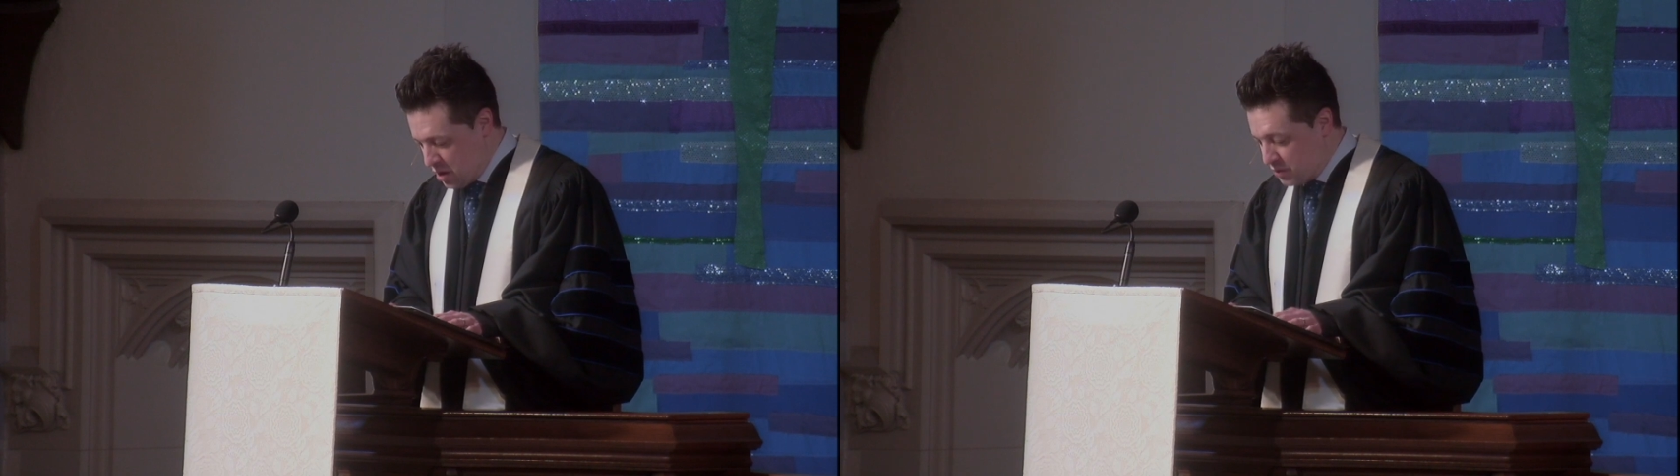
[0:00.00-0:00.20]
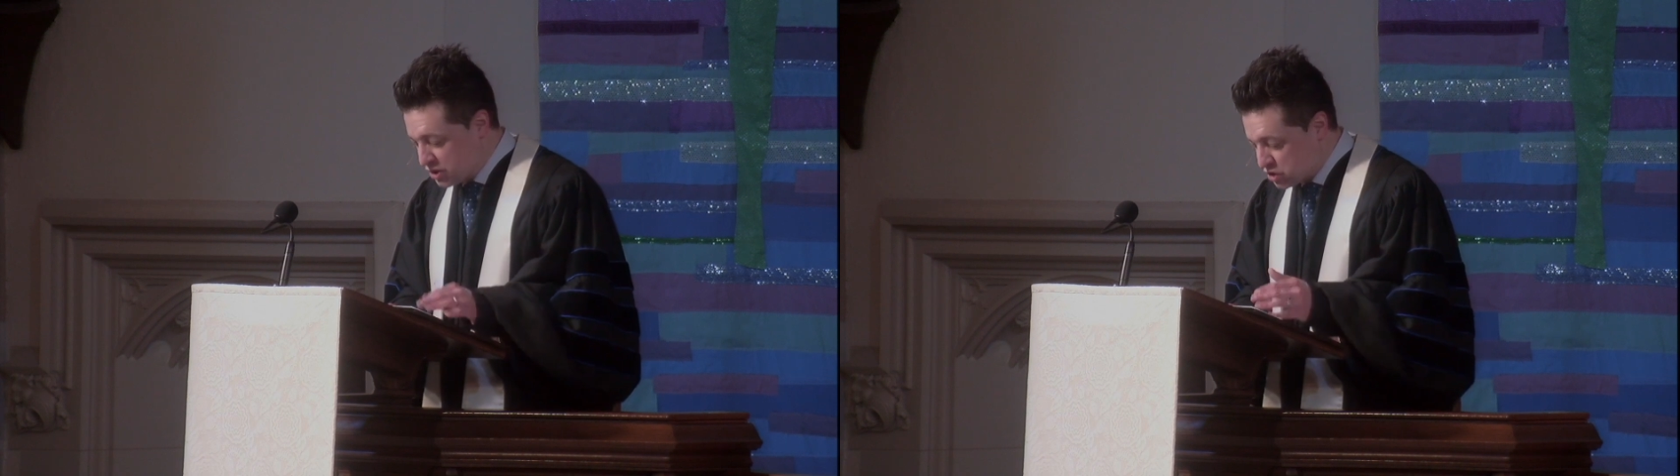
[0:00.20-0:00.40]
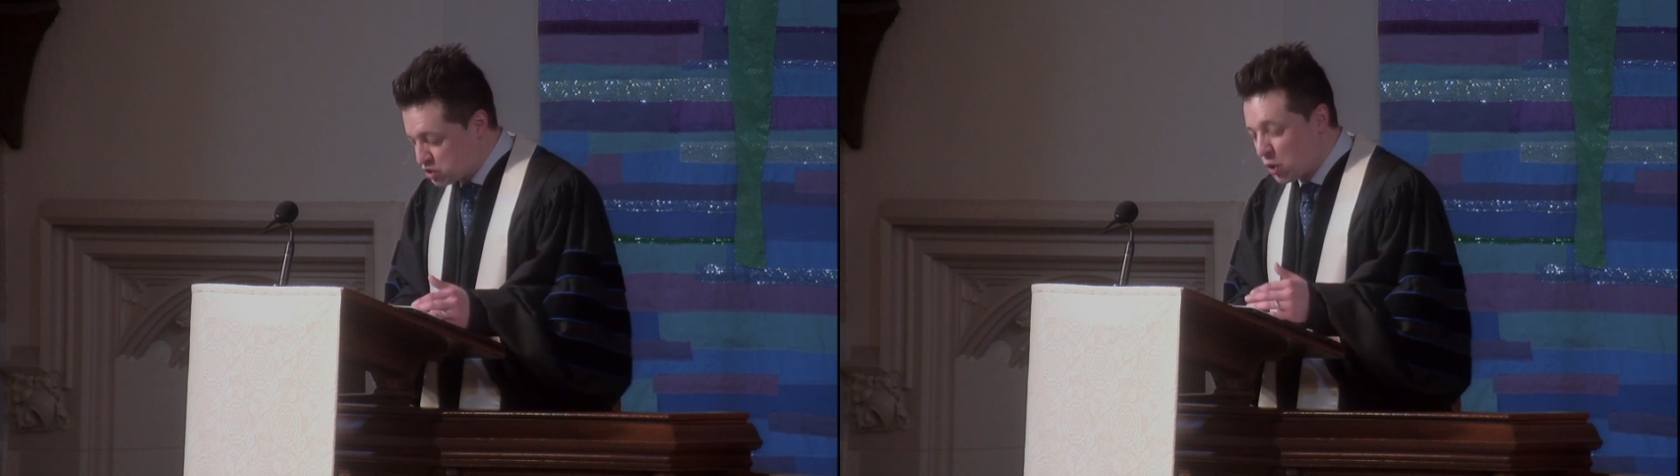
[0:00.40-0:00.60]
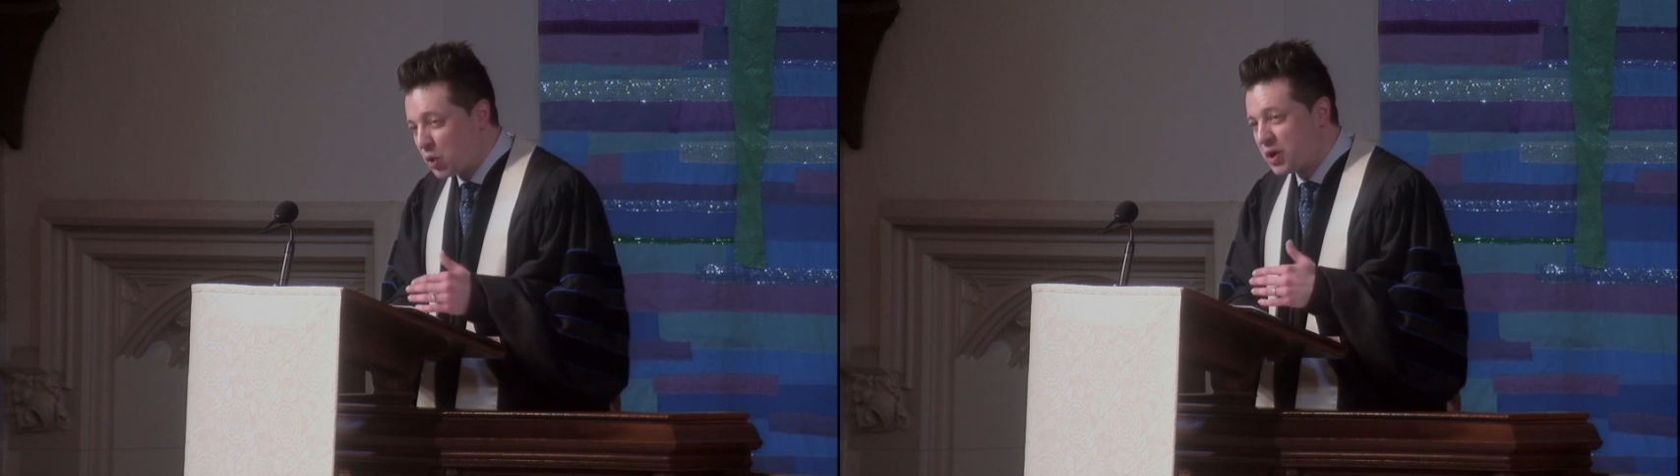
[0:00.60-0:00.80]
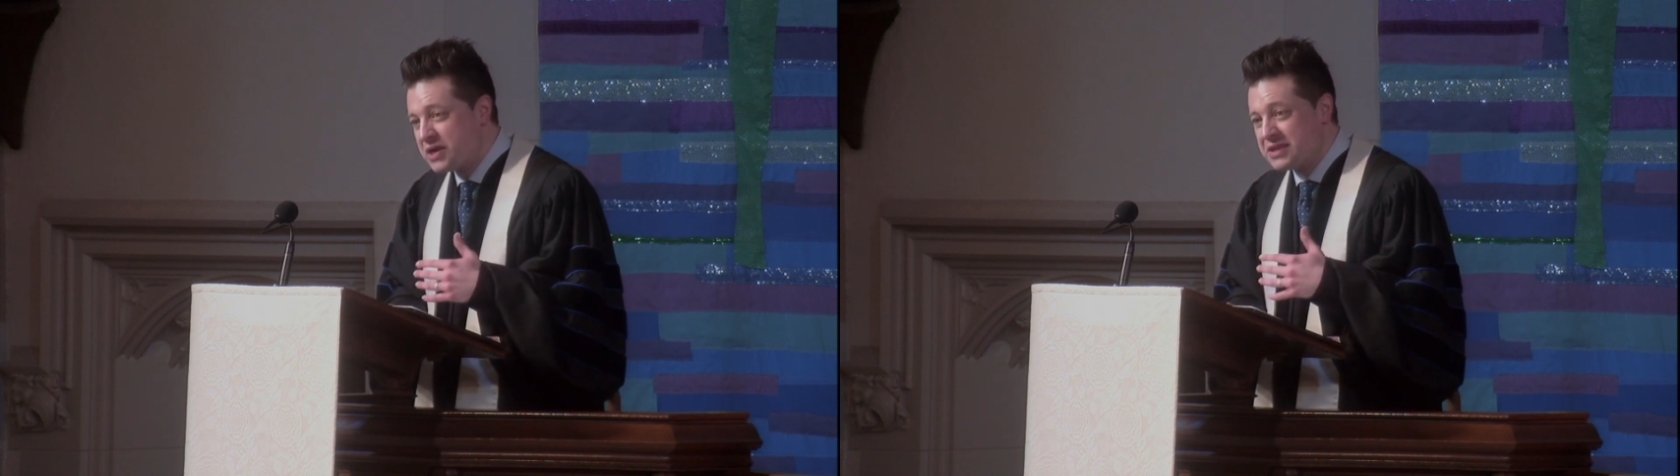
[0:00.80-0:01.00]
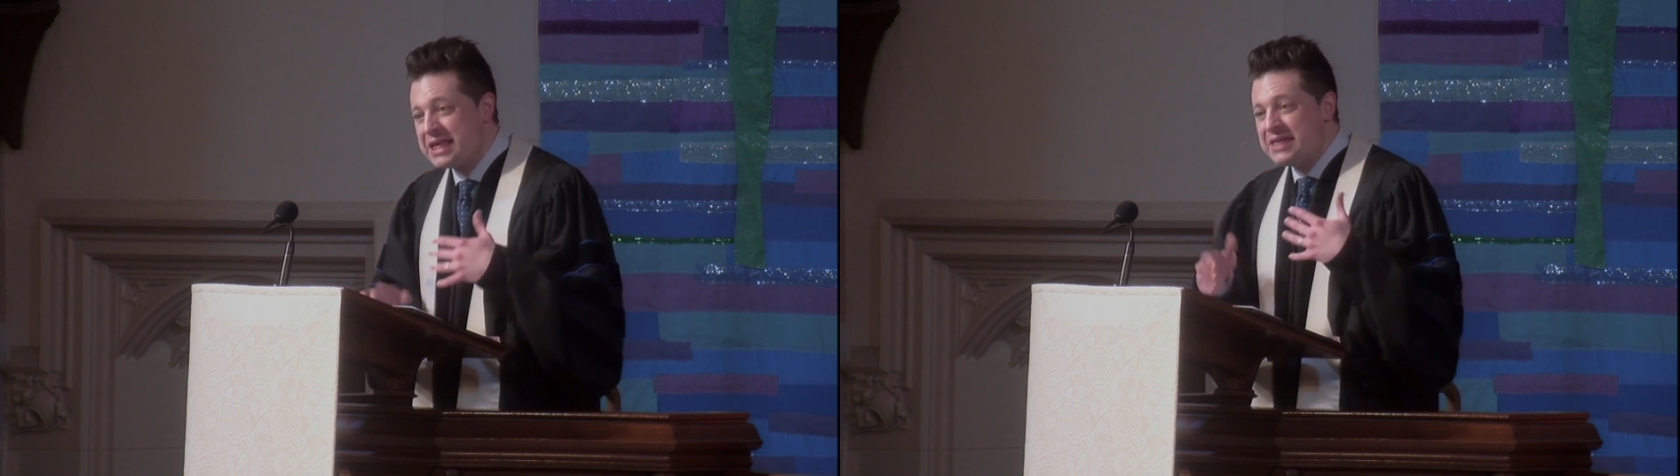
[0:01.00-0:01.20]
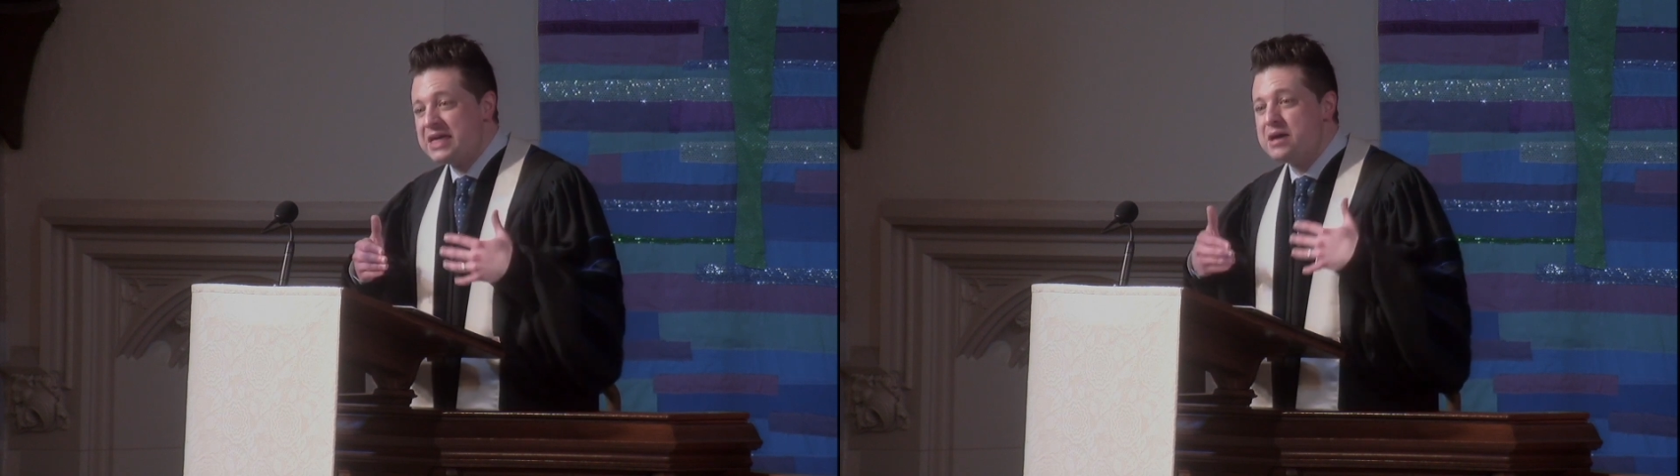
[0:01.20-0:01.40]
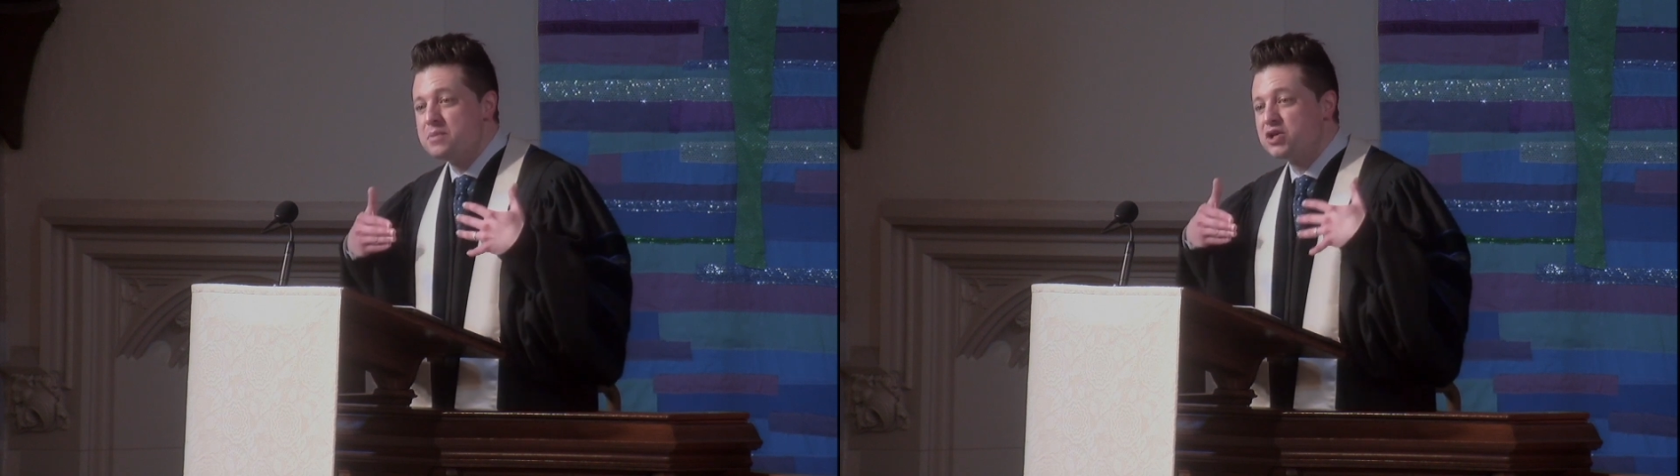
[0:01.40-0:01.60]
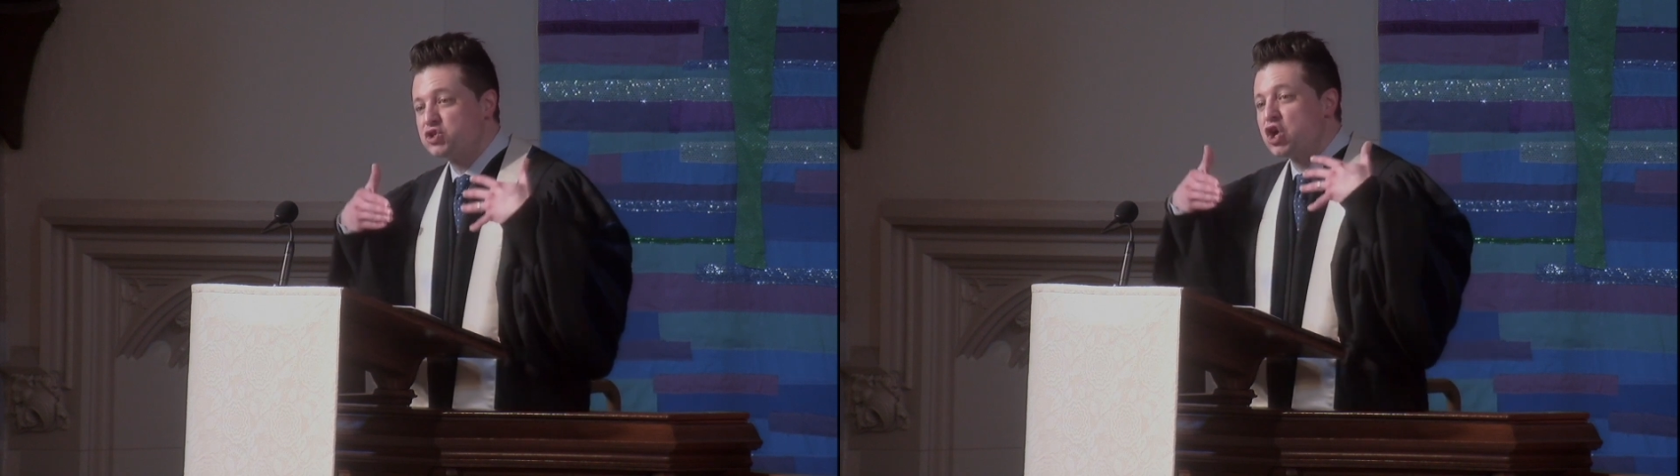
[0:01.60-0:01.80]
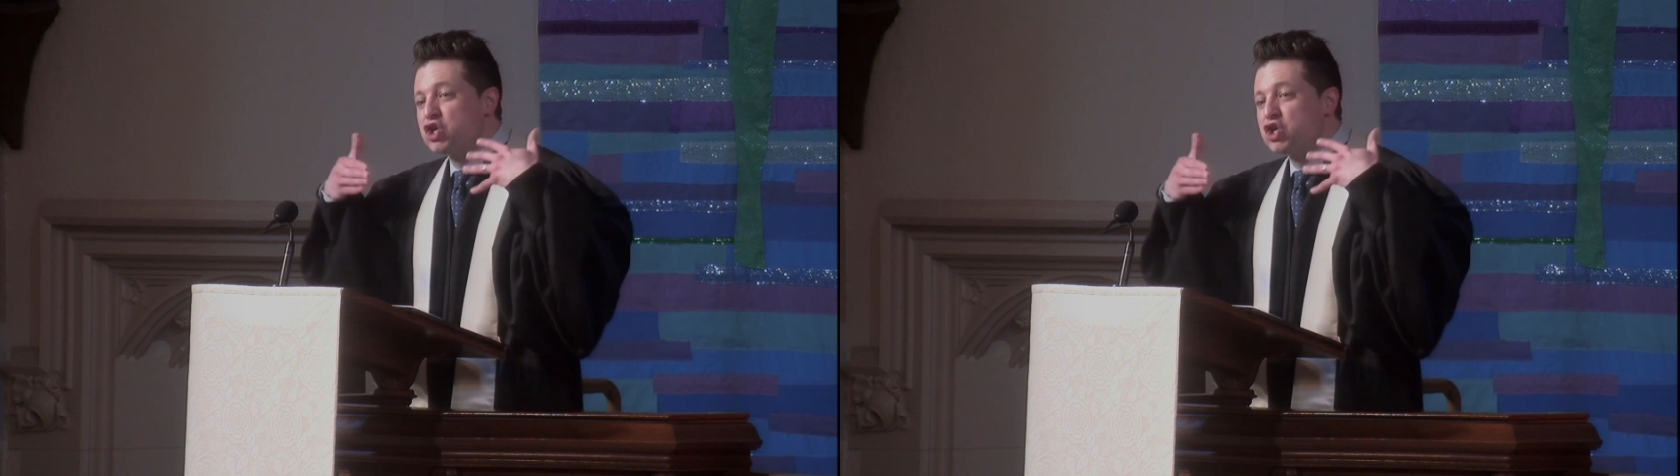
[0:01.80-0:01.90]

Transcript: with a story that they must